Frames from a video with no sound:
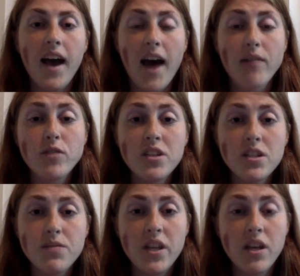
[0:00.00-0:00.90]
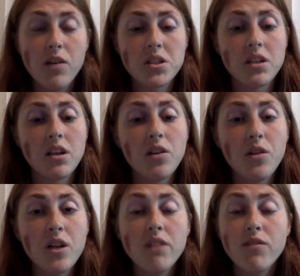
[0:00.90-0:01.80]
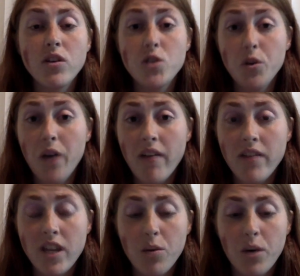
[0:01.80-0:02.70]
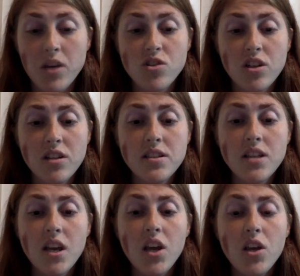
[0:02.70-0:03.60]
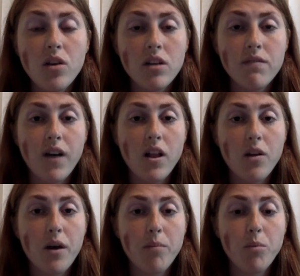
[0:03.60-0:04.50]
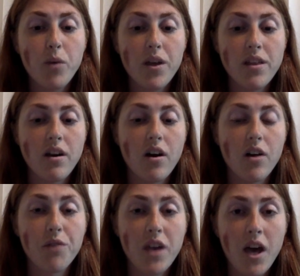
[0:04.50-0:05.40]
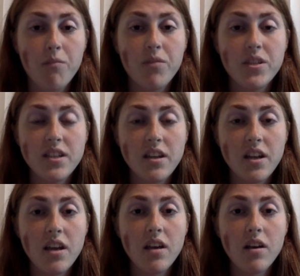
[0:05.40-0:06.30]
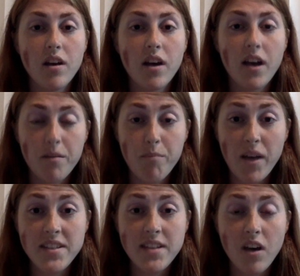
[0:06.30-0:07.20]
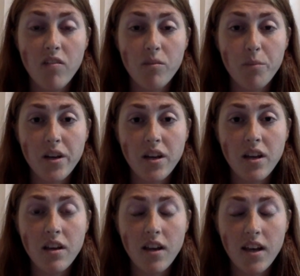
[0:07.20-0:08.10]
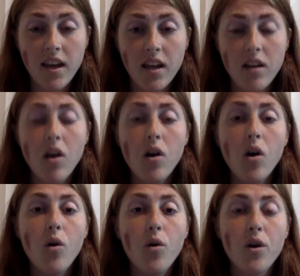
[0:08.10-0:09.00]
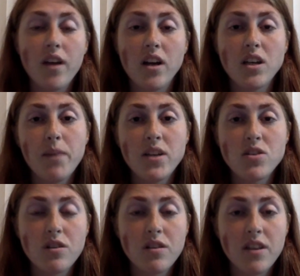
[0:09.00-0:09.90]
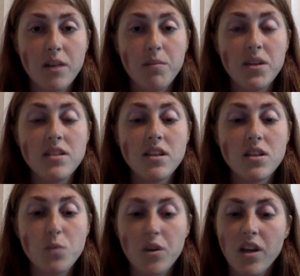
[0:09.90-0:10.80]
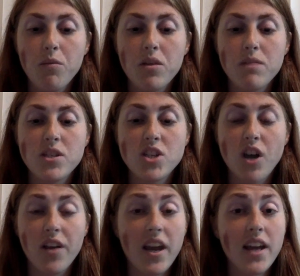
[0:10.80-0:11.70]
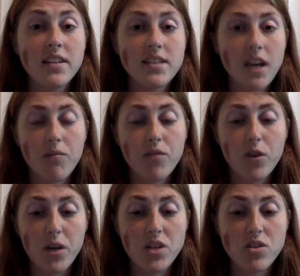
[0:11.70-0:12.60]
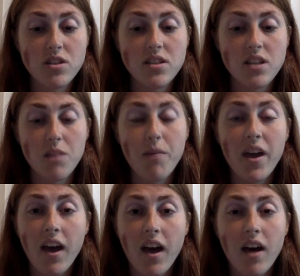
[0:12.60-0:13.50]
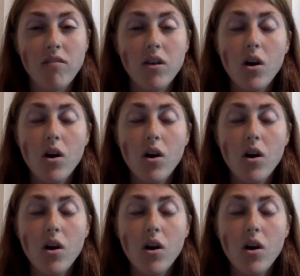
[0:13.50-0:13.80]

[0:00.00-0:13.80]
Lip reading: After this video is concluded, if you do have any questions, you can follow up with our rehab facility, myself, Brittany, again, or the occupational therapist that is working with Michelle anytime for questions that you may have,